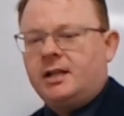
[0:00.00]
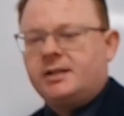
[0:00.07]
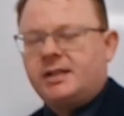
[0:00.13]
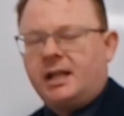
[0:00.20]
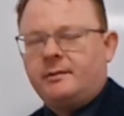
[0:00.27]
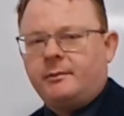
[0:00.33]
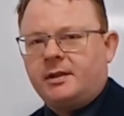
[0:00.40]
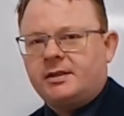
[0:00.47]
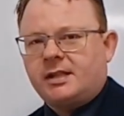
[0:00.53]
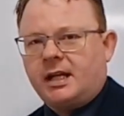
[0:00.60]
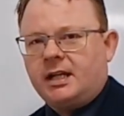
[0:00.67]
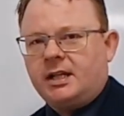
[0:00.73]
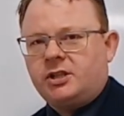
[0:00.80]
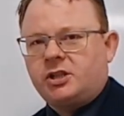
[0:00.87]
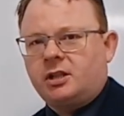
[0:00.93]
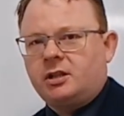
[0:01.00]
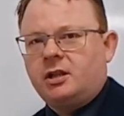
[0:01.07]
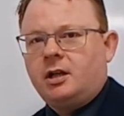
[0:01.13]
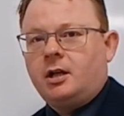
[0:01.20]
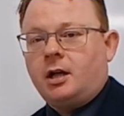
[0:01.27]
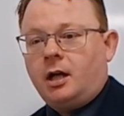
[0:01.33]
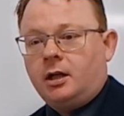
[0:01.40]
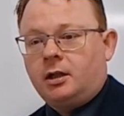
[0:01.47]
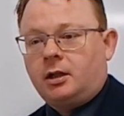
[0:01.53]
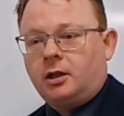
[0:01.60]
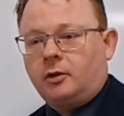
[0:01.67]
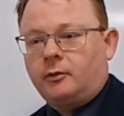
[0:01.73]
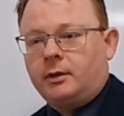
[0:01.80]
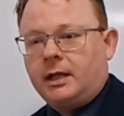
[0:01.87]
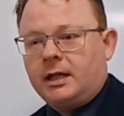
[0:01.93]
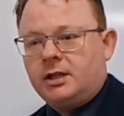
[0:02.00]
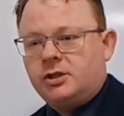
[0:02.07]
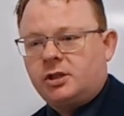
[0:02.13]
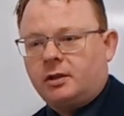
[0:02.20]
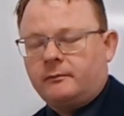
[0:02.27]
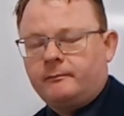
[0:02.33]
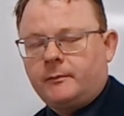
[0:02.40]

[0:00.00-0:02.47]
sedimentation and chlorination.